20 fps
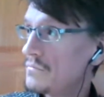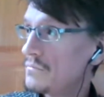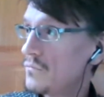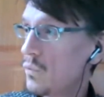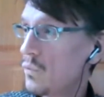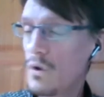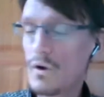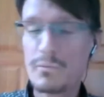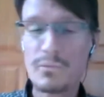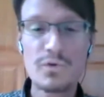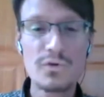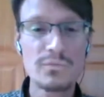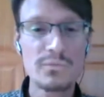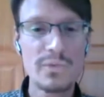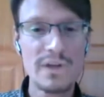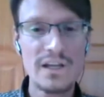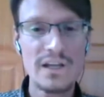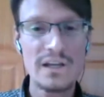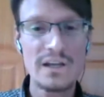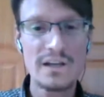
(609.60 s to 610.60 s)
what would
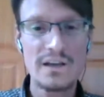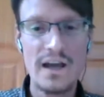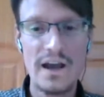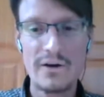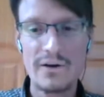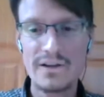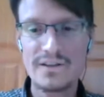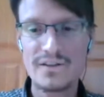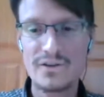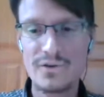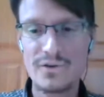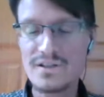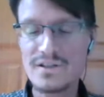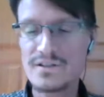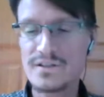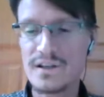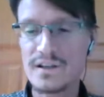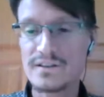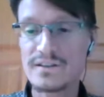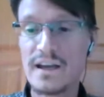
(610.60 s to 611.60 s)
be
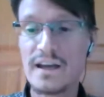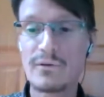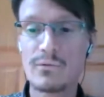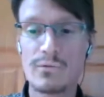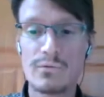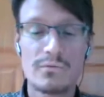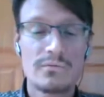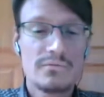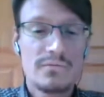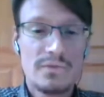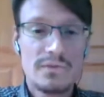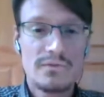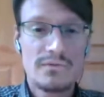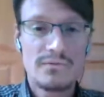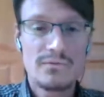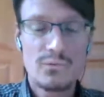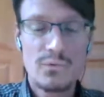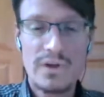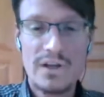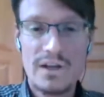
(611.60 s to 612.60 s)
characteristics, and
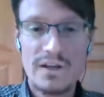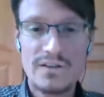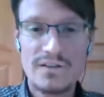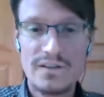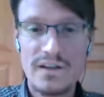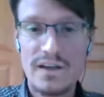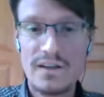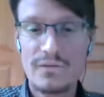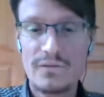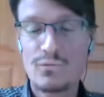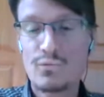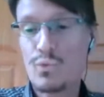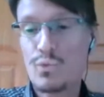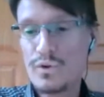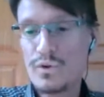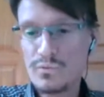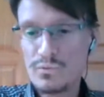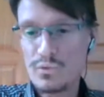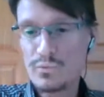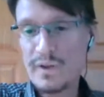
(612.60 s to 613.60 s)
we can say
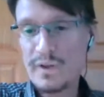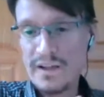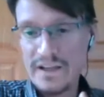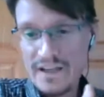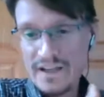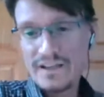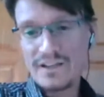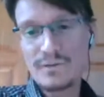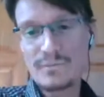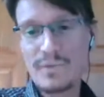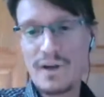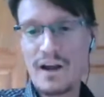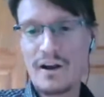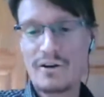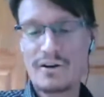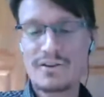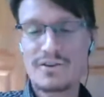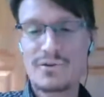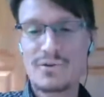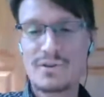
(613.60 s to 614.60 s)
what would be kingdom
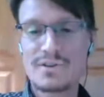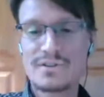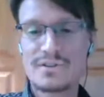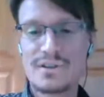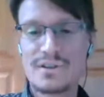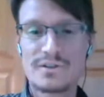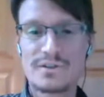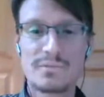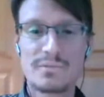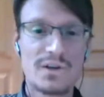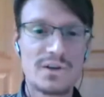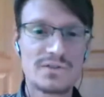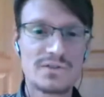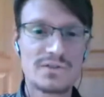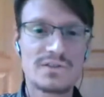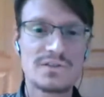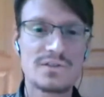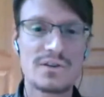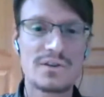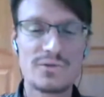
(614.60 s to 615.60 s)
characteristics, because
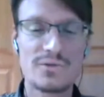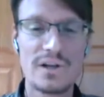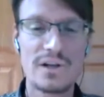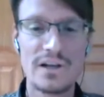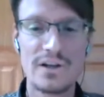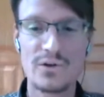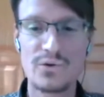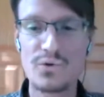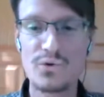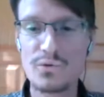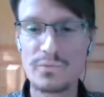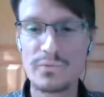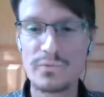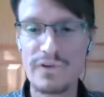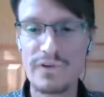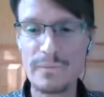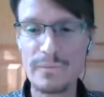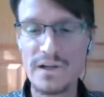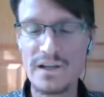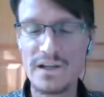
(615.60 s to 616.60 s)
it's not really group
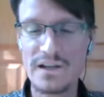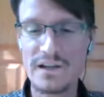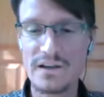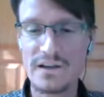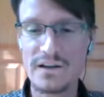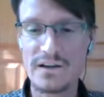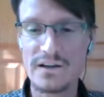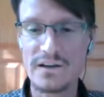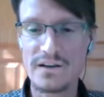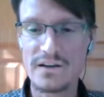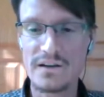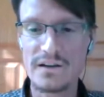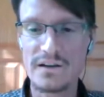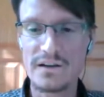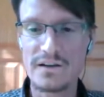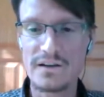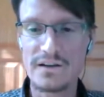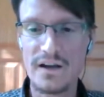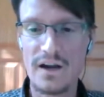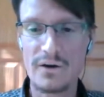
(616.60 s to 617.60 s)
family
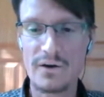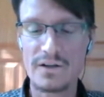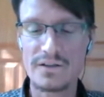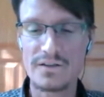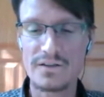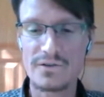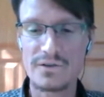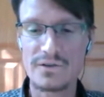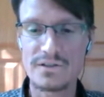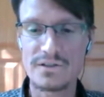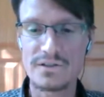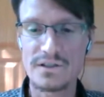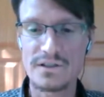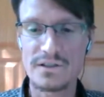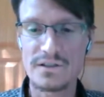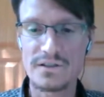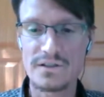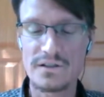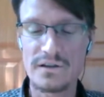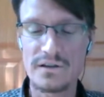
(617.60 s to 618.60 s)
characteristics.